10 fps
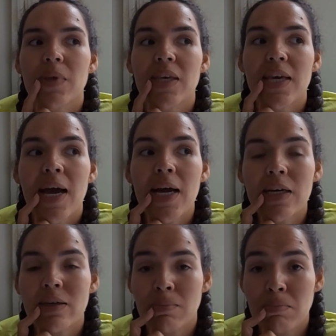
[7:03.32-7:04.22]

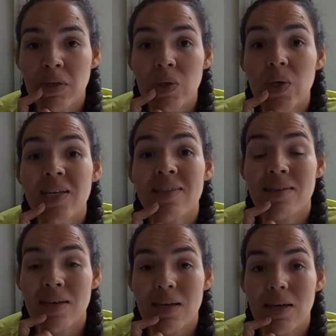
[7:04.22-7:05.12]
yak milk
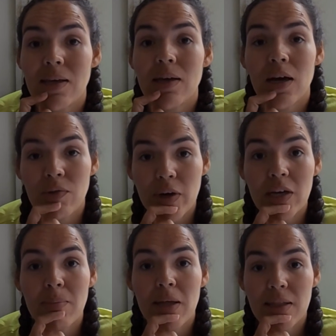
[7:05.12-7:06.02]
tea. I
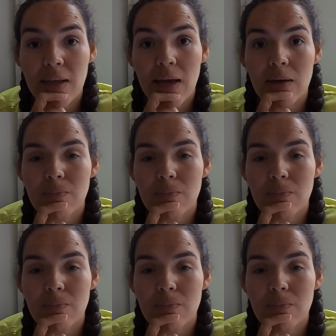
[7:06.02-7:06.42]
recommend that.